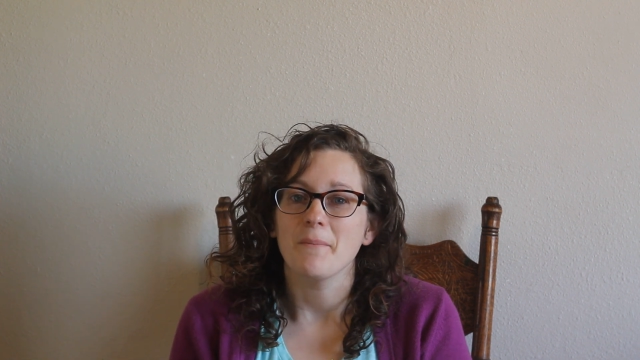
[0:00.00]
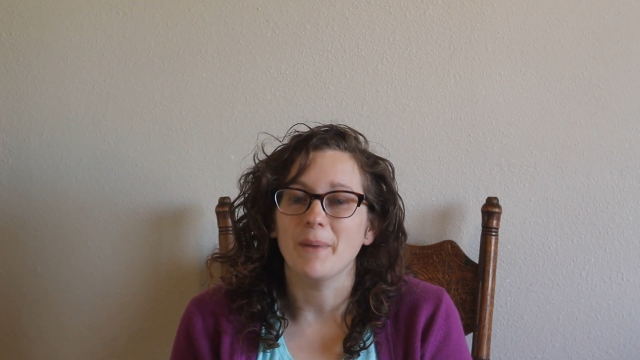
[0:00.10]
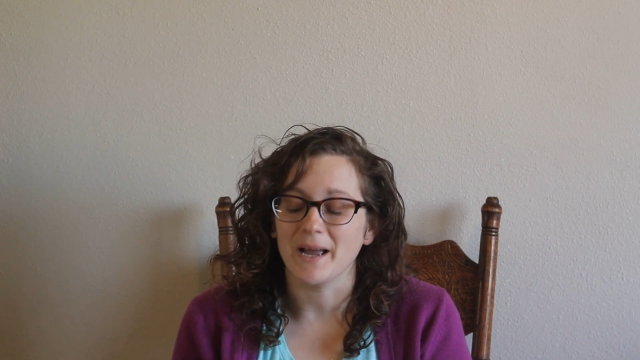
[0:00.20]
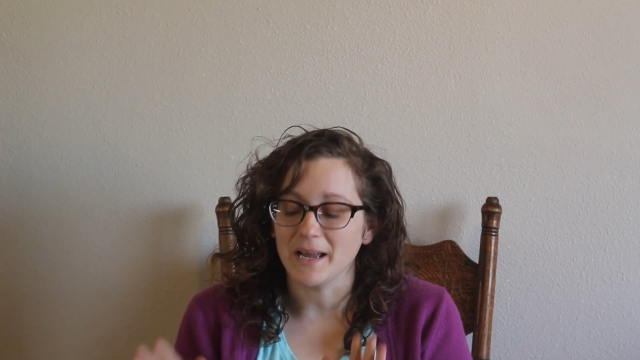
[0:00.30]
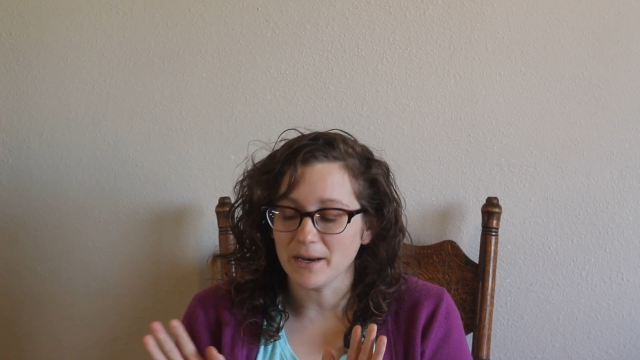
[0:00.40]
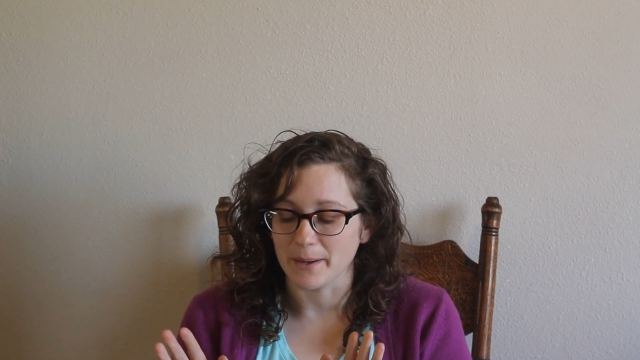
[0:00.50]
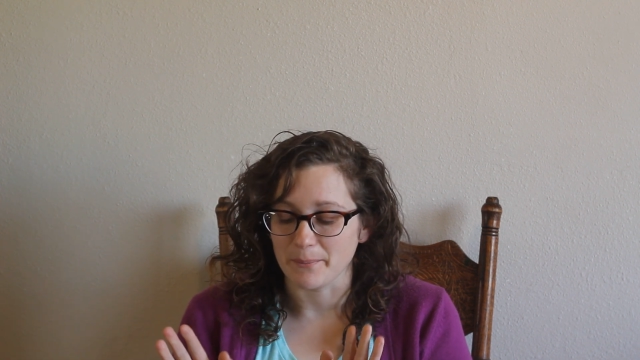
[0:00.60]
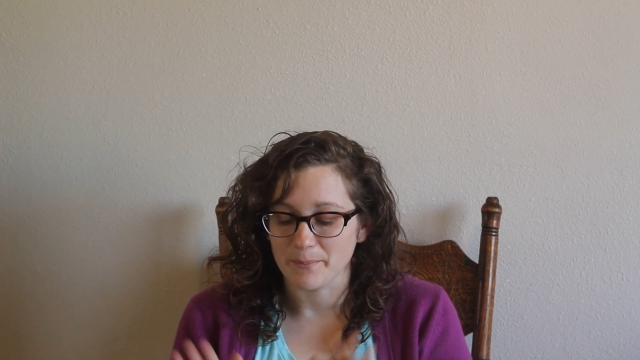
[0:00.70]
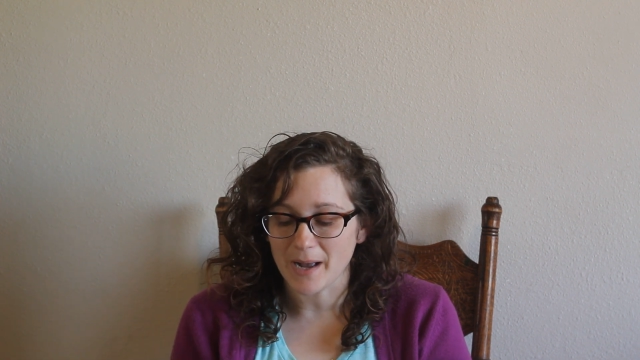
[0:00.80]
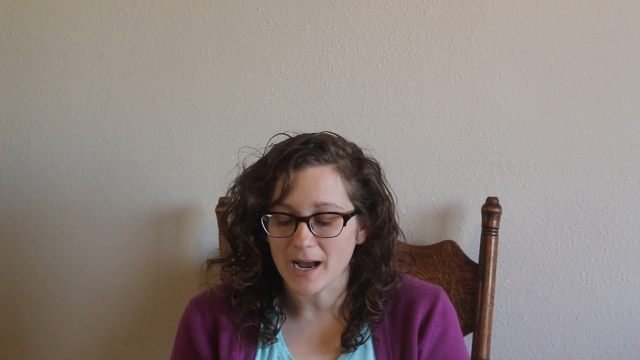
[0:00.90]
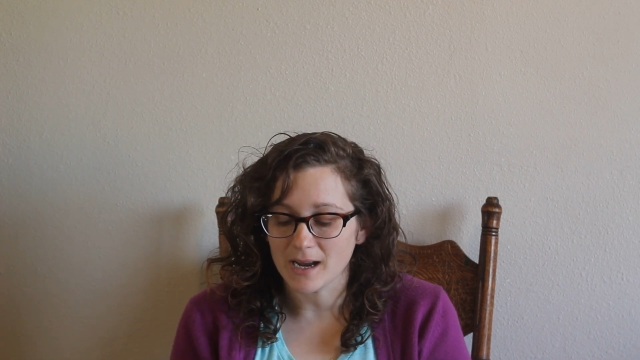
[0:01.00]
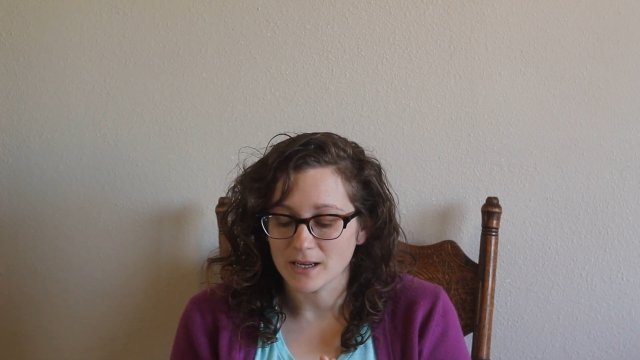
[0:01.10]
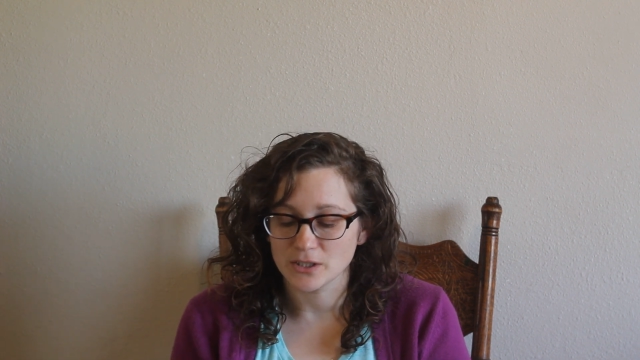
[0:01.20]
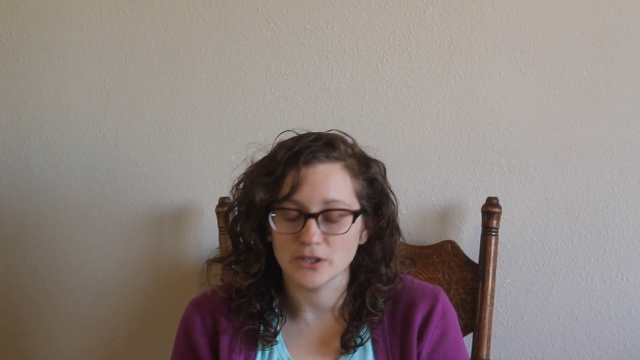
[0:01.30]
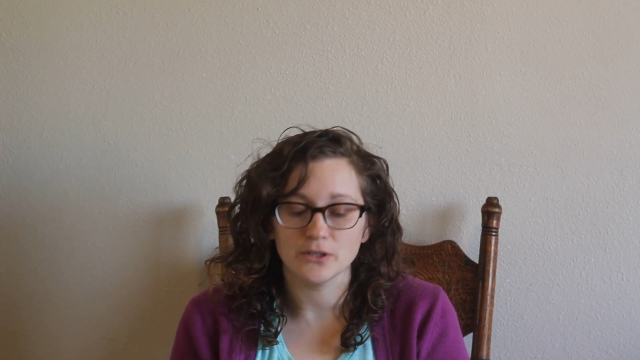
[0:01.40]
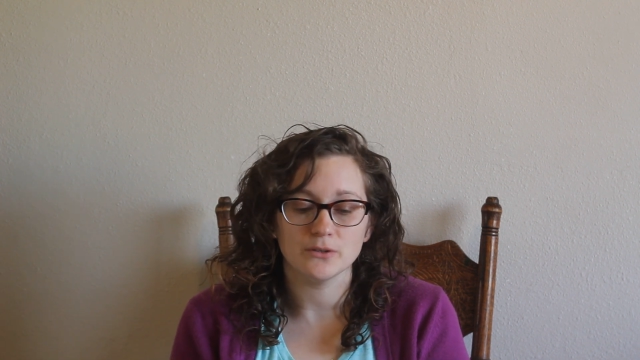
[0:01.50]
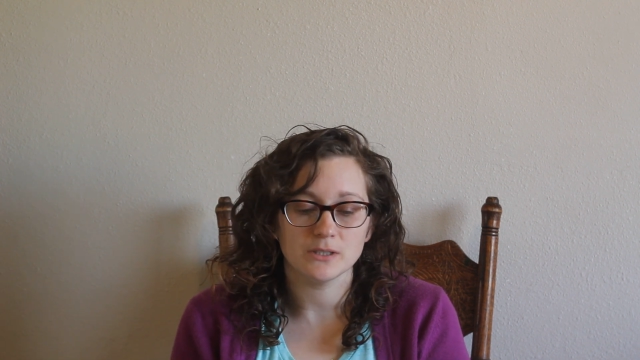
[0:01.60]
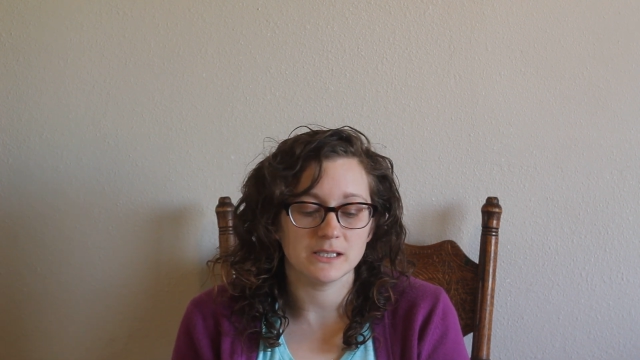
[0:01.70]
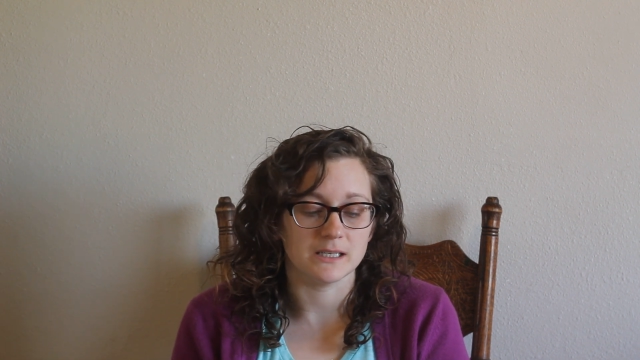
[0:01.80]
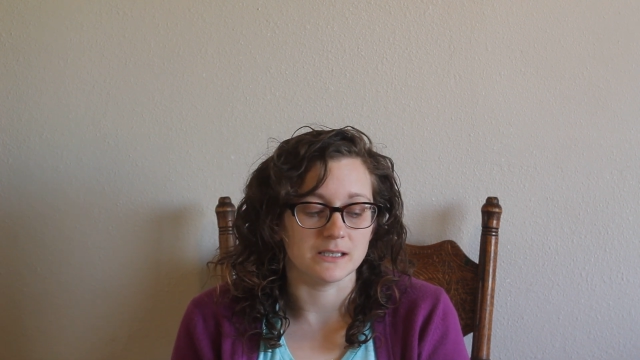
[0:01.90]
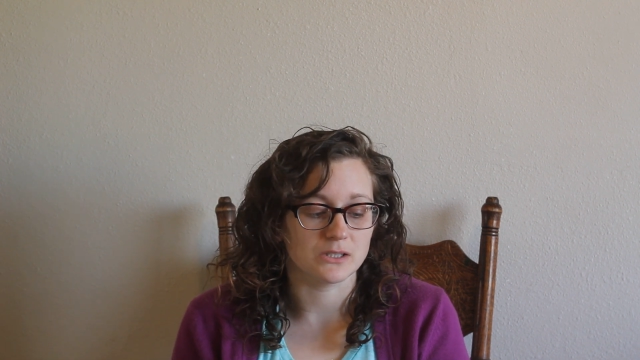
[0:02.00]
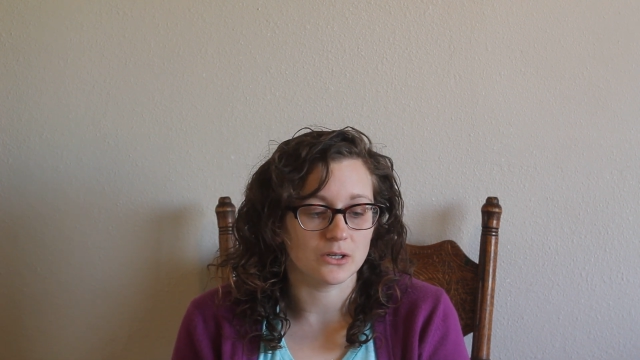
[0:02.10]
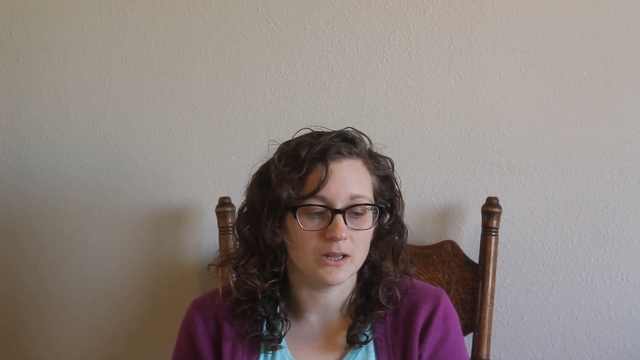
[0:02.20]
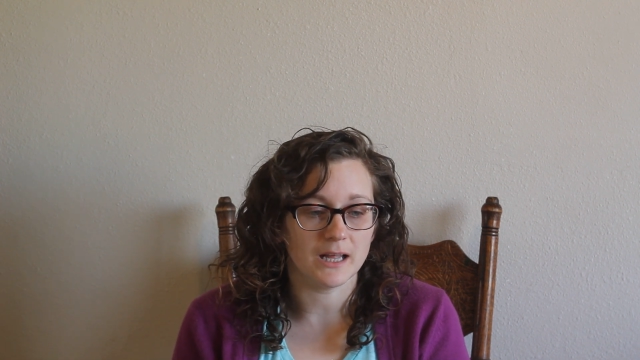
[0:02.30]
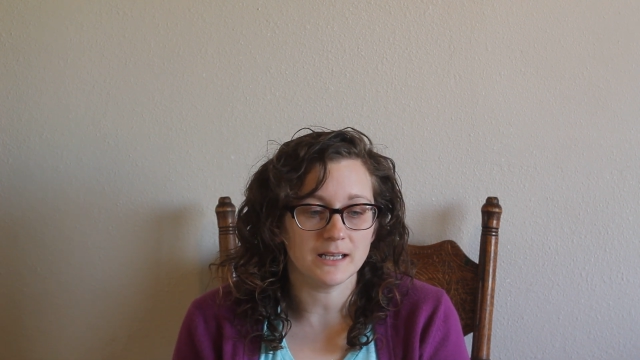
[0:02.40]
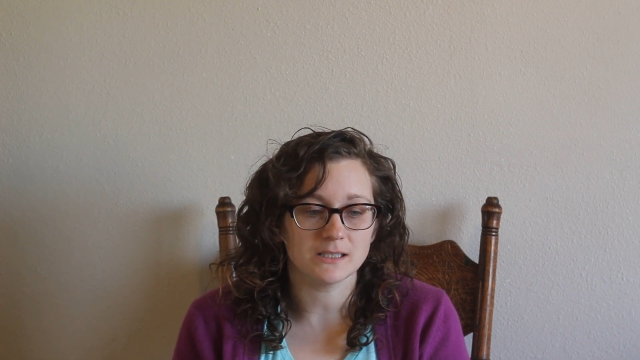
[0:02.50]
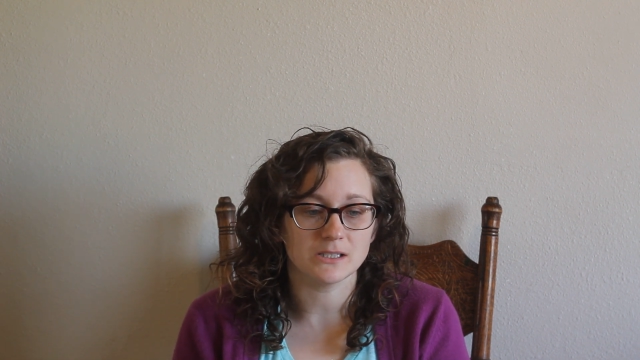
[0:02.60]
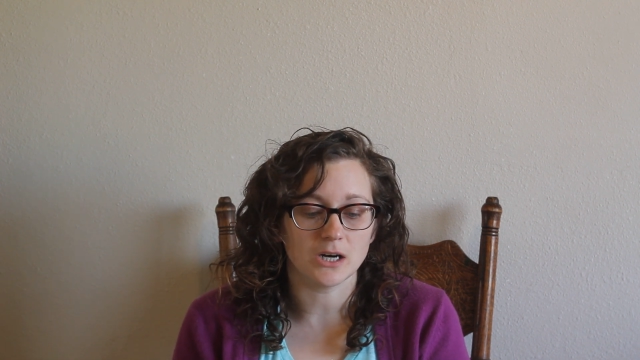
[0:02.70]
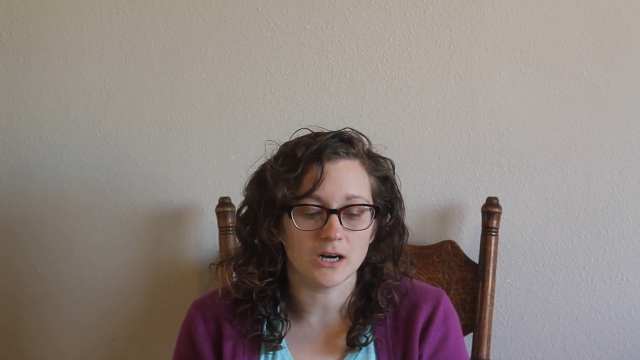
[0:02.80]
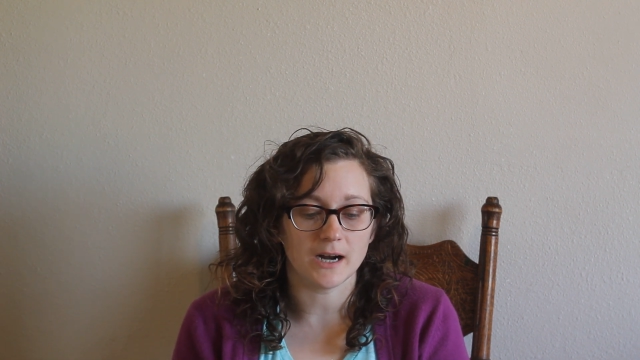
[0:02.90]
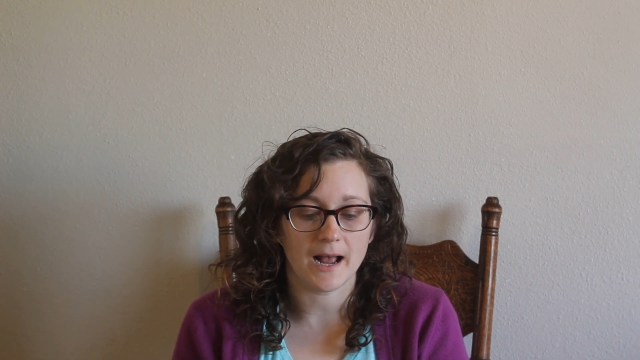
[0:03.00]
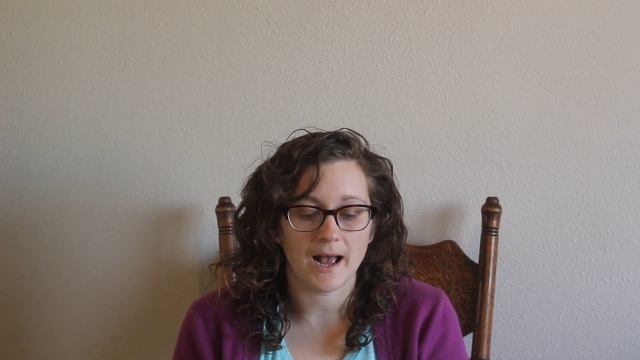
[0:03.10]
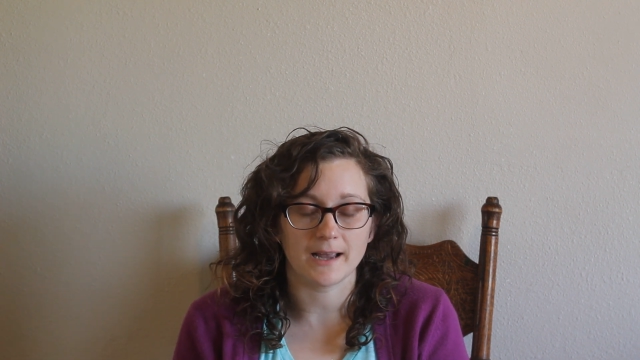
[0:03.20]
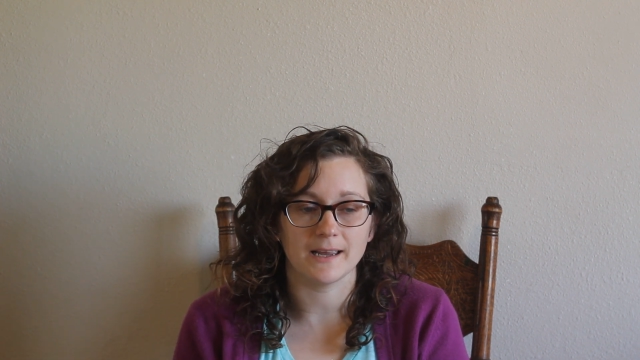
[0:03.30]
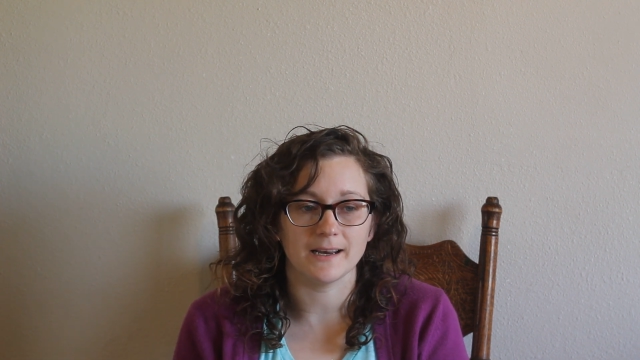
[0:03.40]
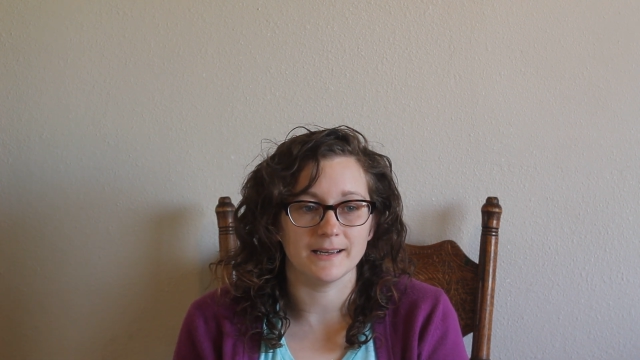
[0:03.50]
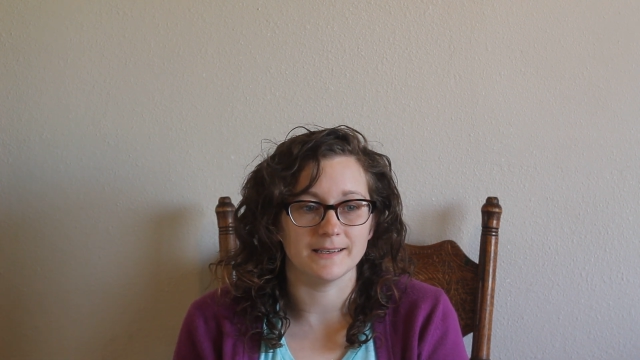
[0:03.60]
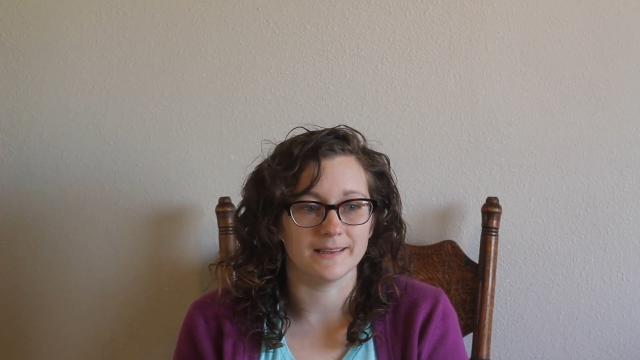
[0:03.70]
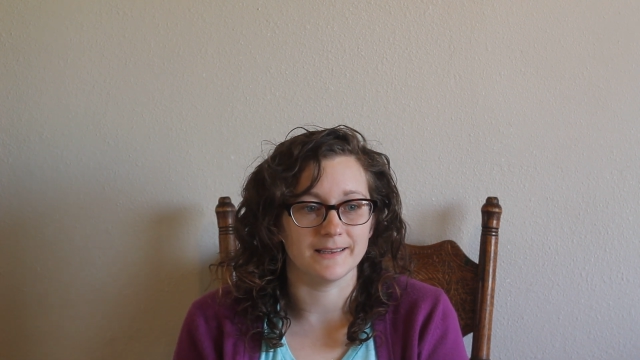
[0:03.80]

But anyway, back to seeds. So let's start hacking into